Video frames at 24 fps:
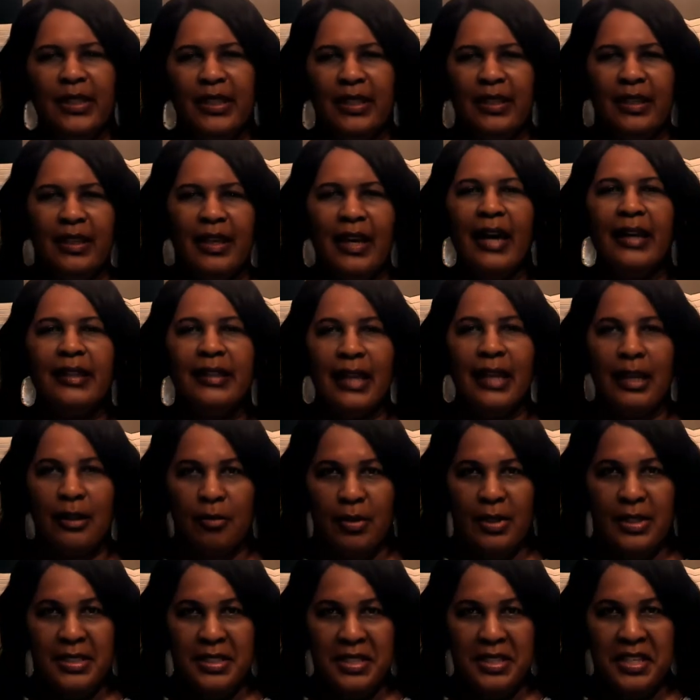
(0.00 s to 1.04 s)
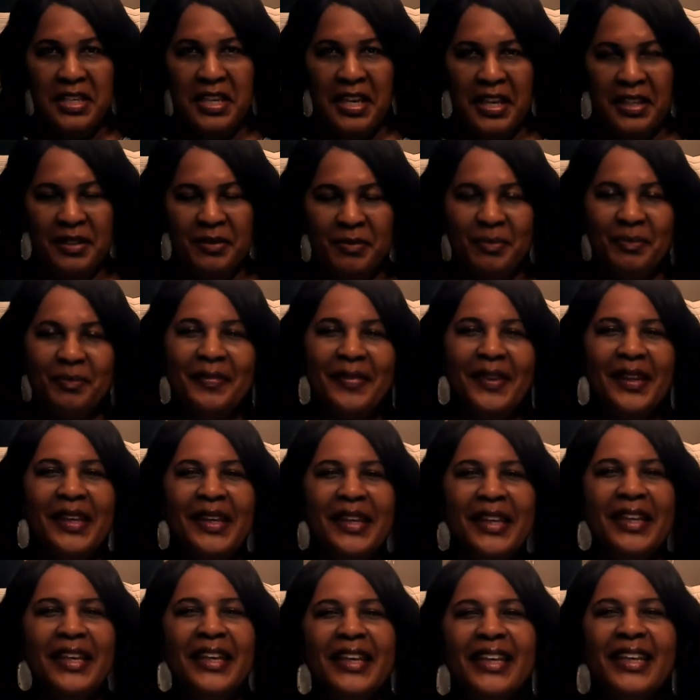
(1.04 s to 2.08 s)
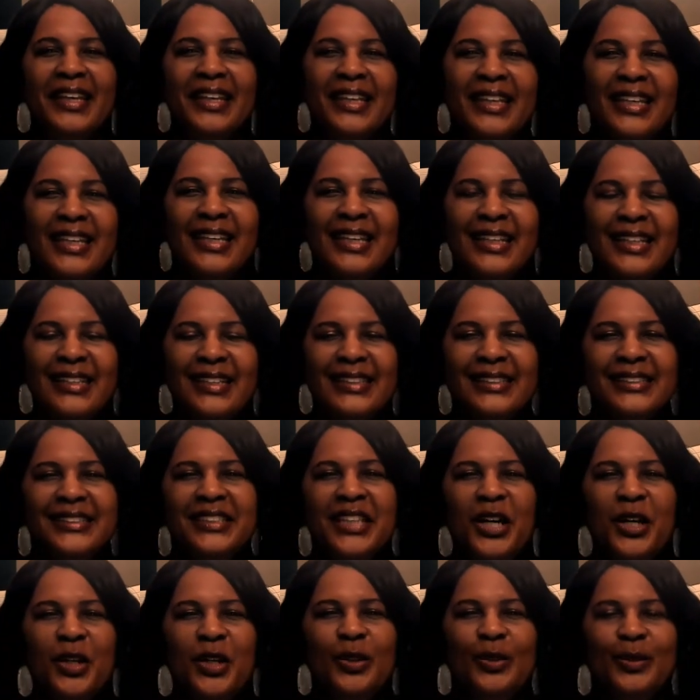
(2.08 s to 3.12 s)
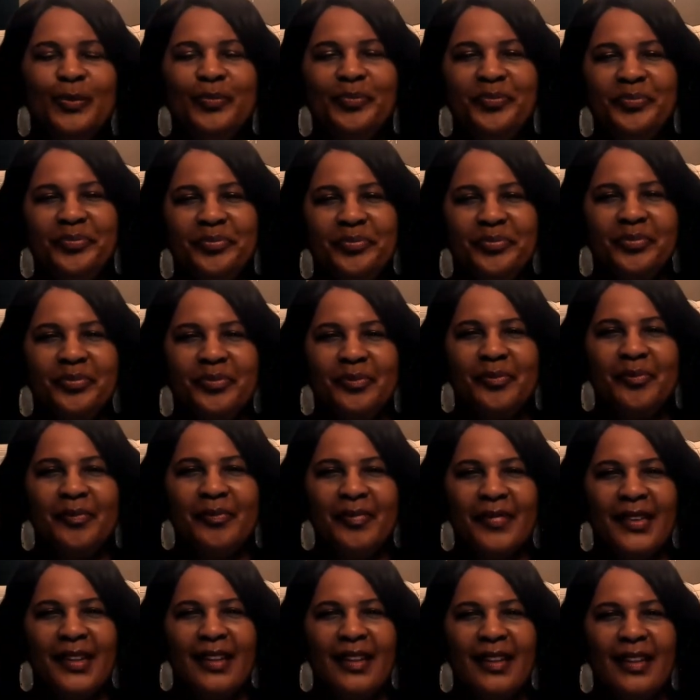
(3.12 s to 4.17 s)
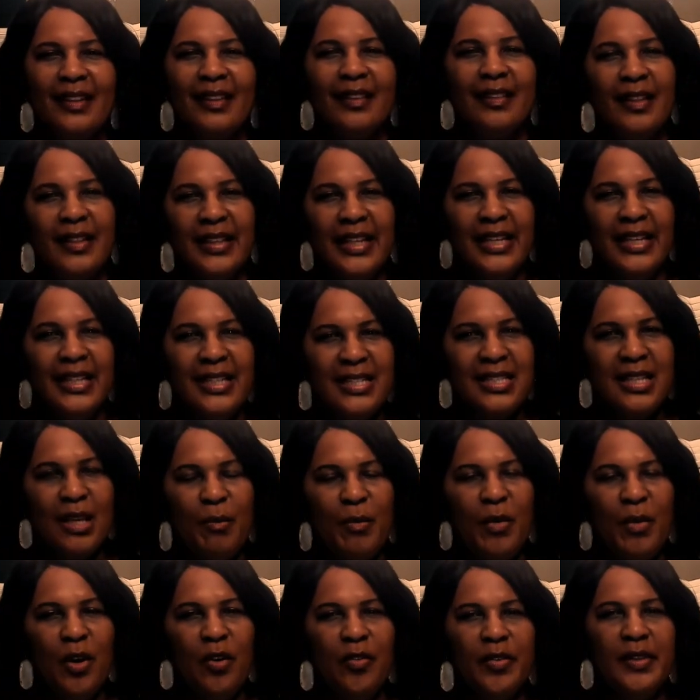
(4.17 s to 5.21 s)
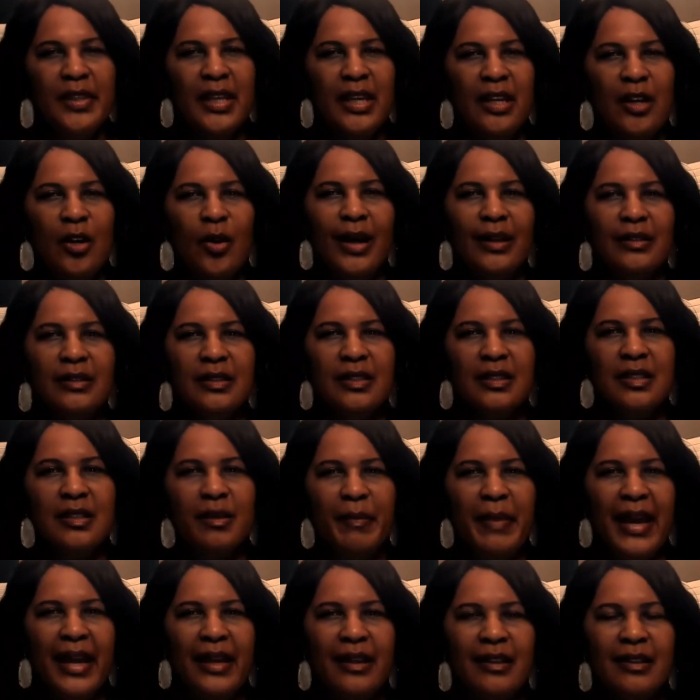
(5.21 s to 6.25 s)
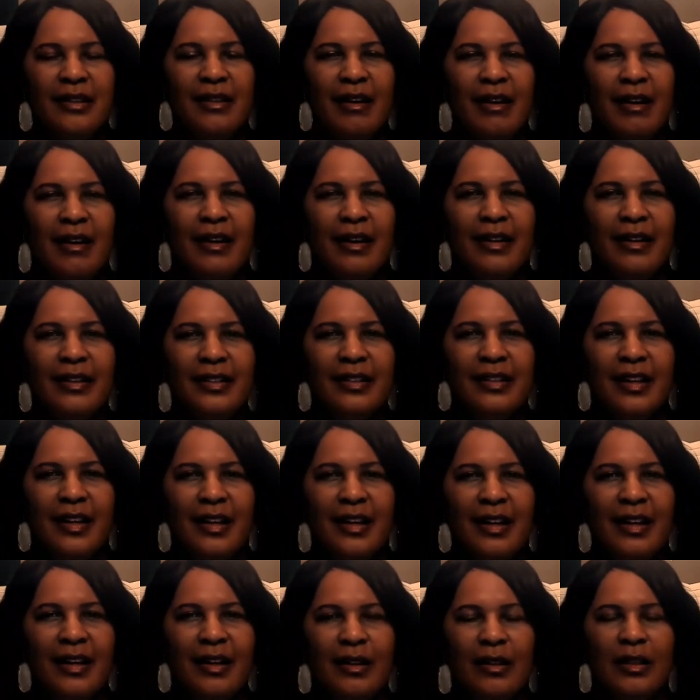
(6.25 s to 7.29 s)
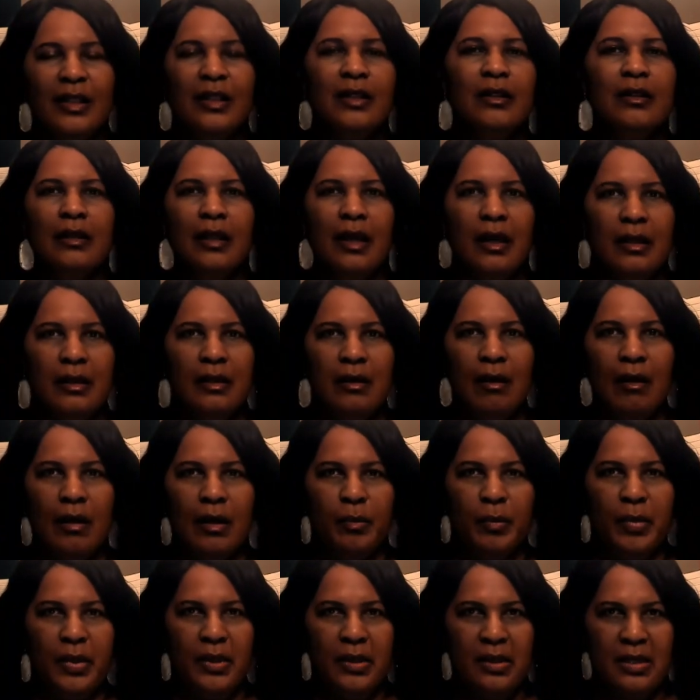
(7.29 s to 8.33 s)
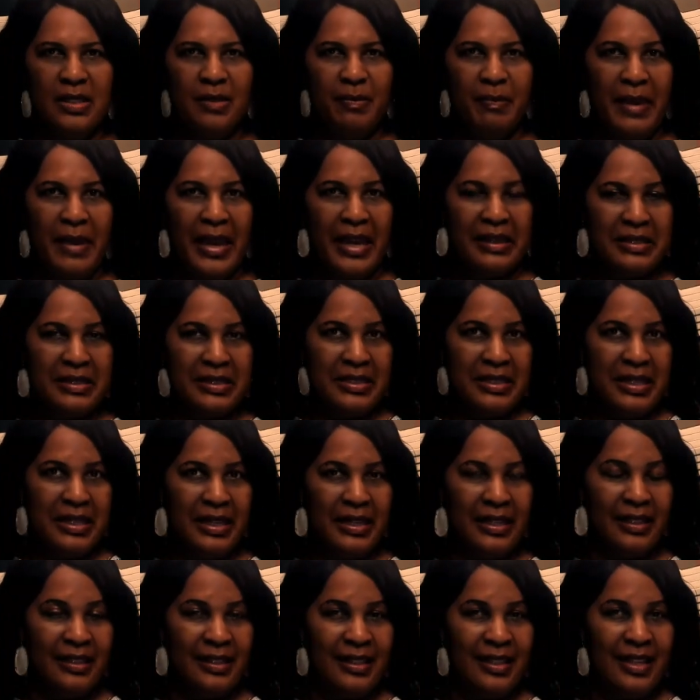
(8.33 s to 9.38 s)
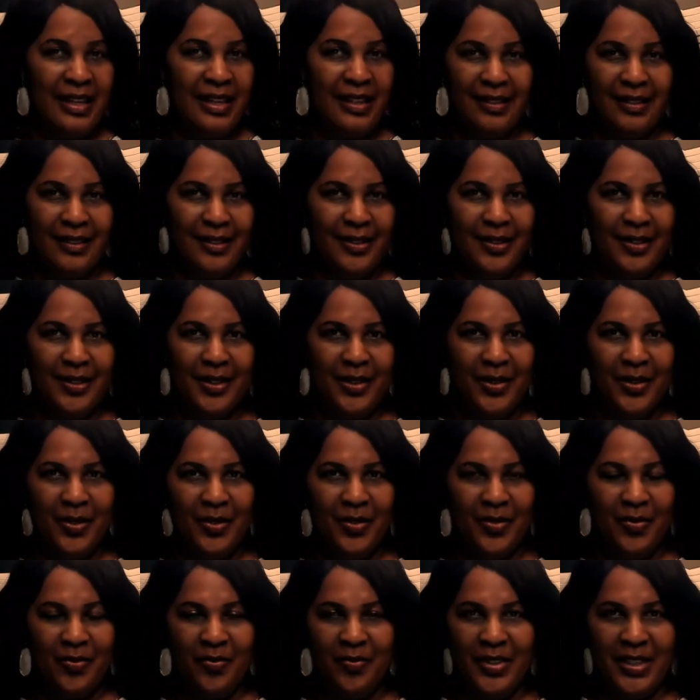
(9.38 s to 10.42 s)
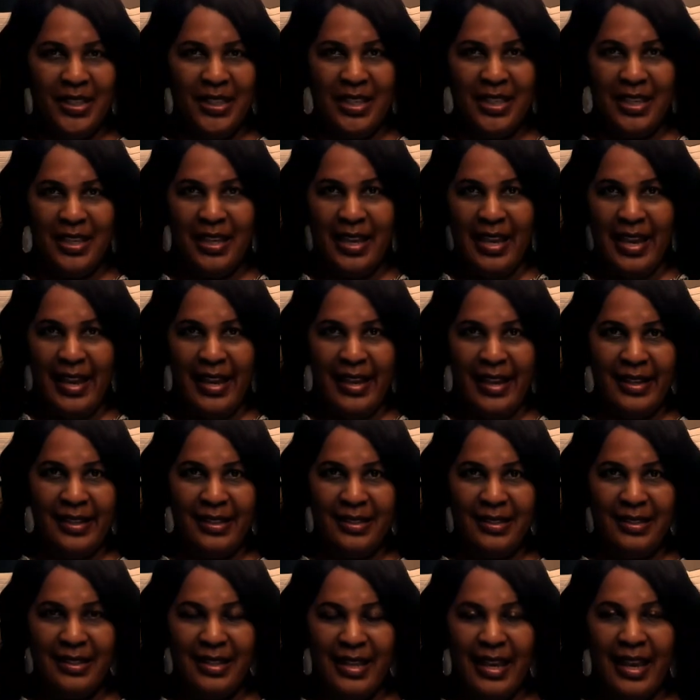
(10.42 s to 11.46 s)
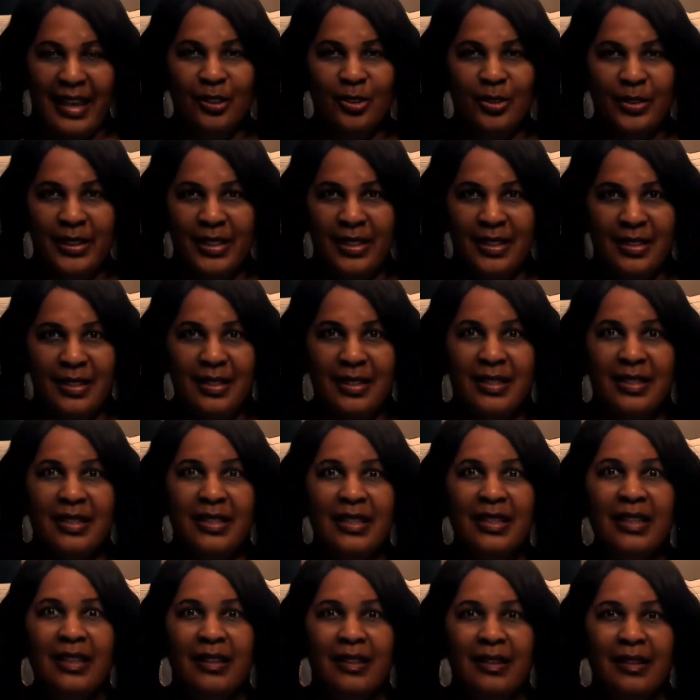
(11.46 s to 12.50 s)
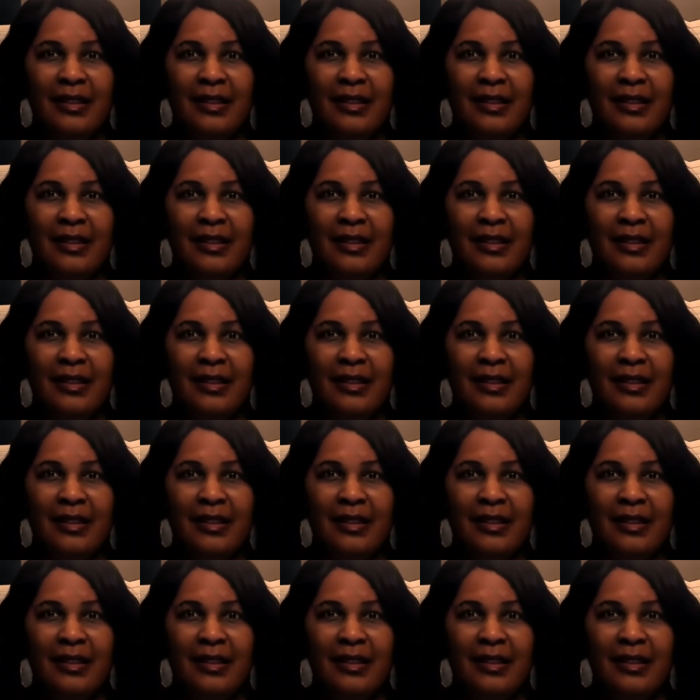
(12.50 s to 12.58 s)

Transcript: I digress again. So the ladies come over, they go out into the backyard, uh, and not yard, but this back setting that Vicki has. Actually, it's a scene